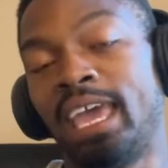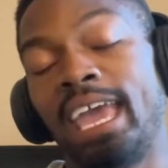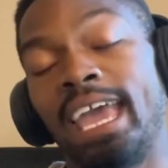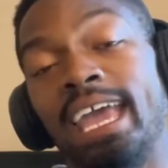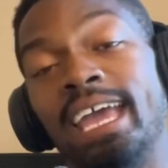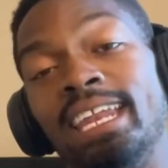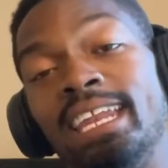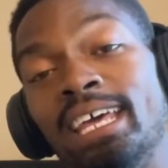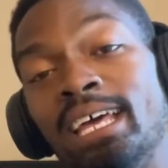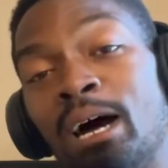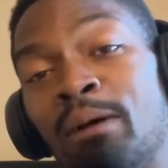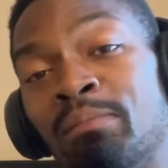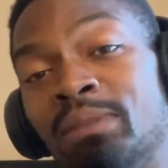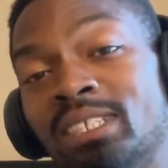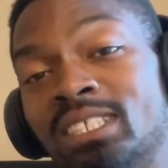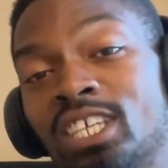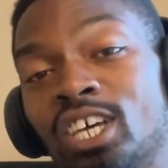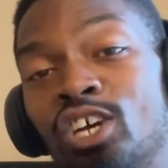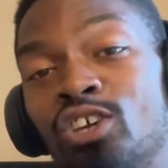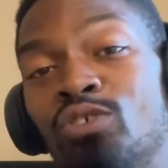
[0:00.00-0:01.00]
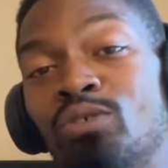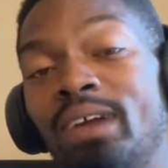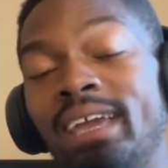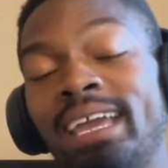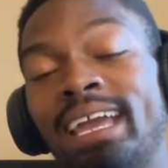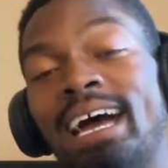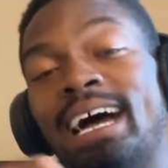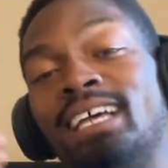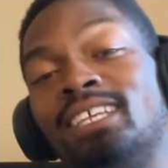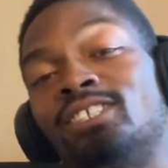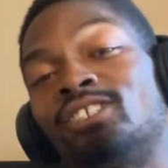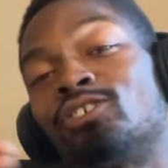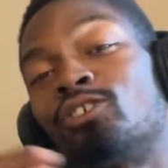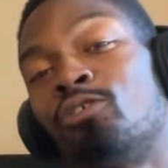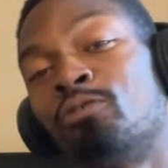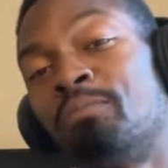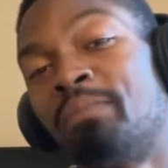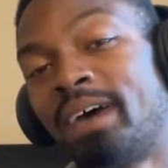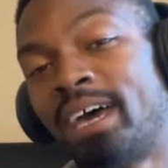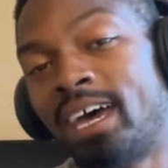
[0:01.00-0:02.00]
And then I'm gonna tell you, it got so
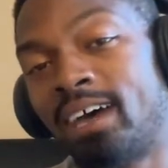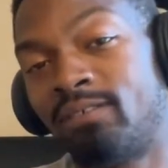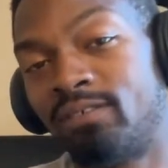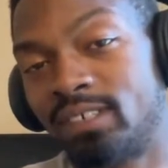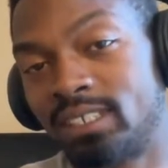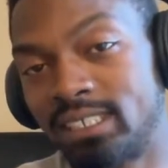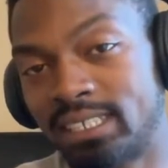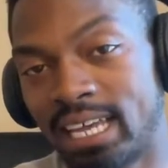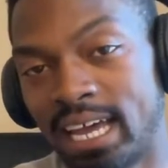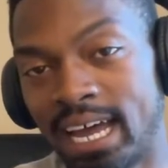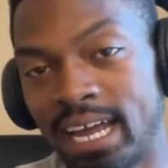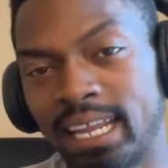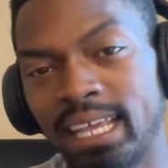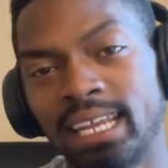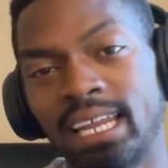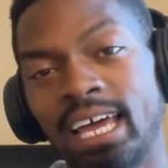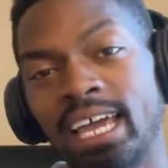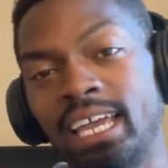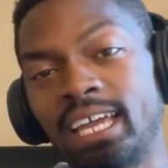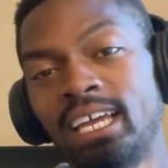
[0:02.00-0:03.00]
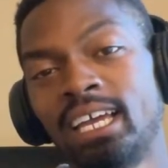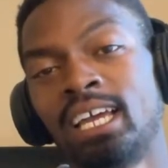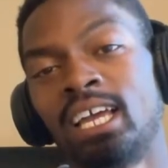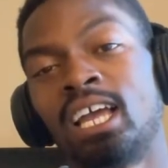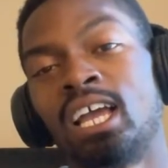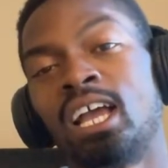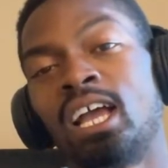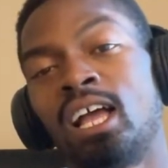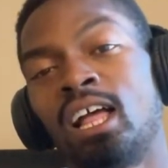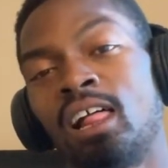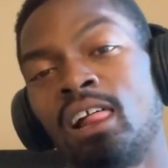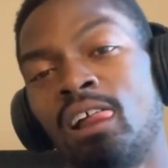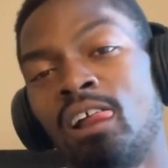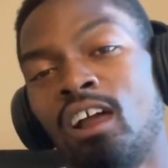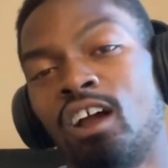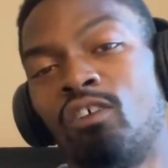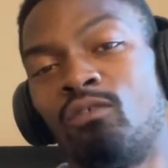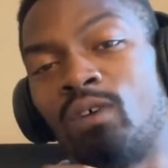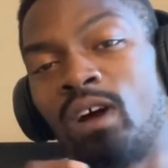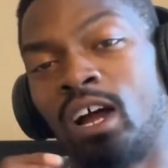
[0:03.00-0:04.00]
bad for Scottie, like
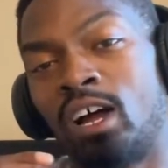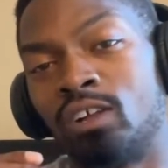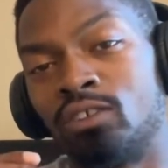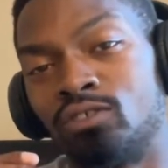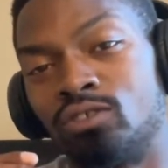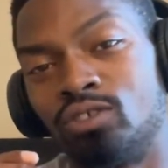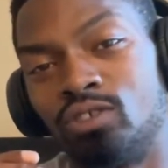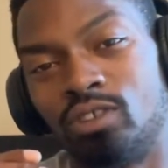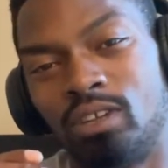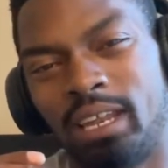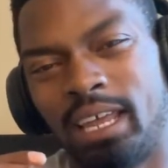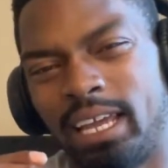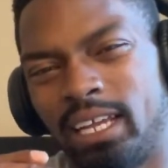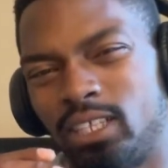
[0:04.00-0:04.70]
around like